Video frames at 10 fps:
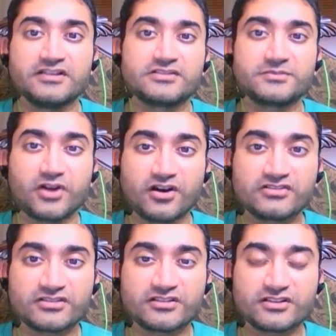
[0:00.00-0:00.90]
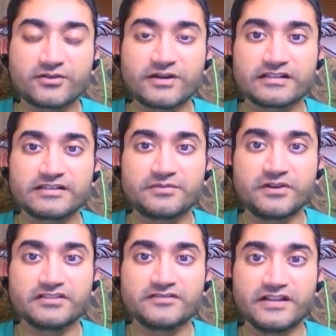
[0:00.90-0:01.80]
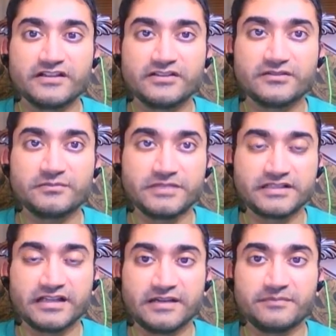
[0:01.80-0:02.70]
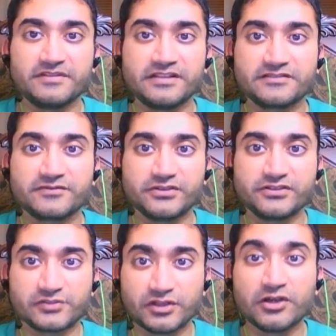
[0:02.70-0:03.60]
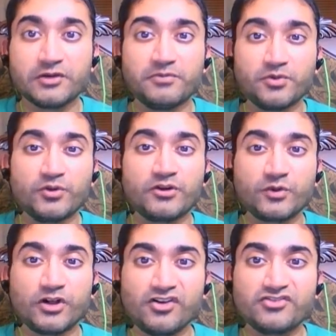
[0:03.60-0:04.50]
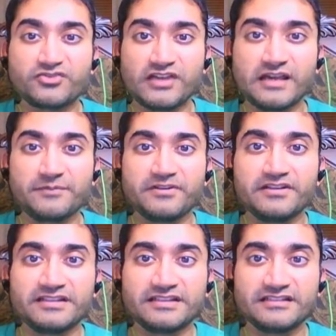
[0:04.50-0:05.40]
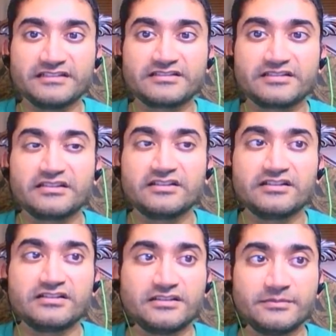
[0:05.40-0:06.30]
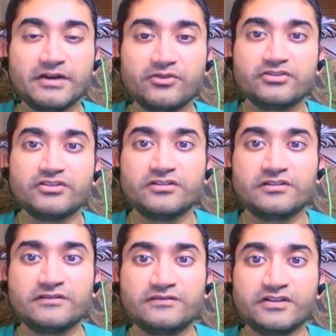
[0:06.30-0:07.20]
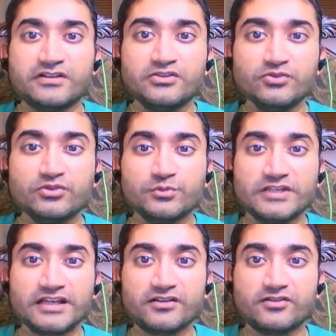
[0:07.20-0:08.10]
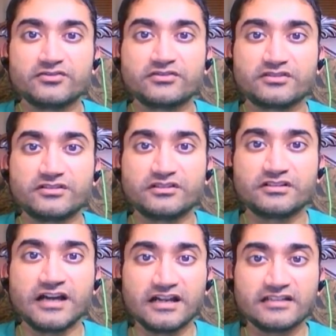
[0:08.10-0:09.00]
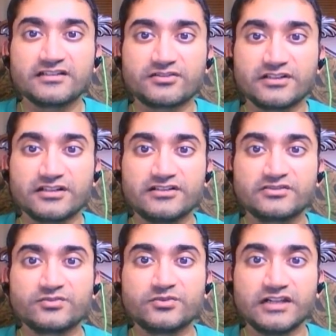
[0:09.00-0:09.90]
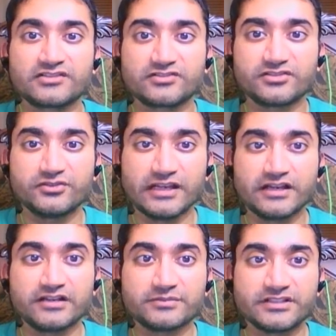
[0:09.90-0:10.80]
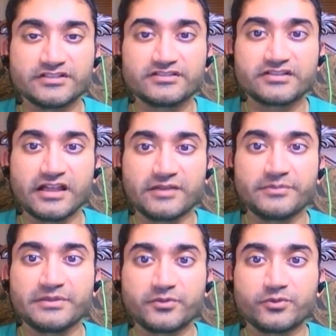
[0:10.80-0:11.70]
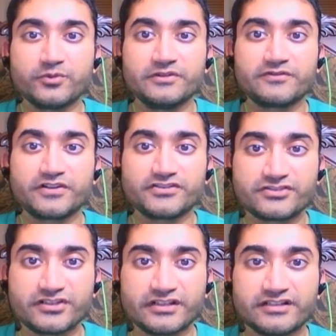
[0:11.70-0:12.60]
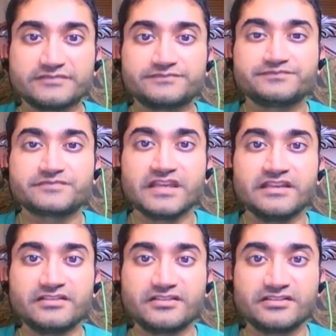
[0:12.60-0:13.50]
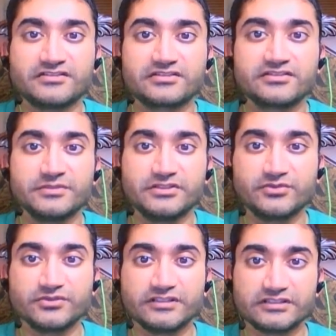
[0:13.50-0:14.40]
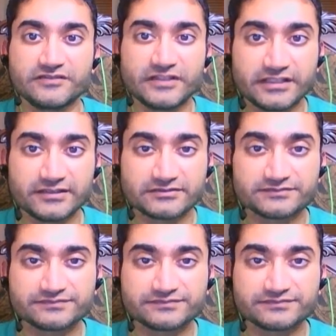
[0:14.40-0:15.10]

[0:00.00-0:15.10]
Some cards are going to correct in price value big time in the next few years. But what will also happen is the amount of YouTube channels, content creators will actually go down because a lot of people will be frustrated and they're just going to be doing less videos.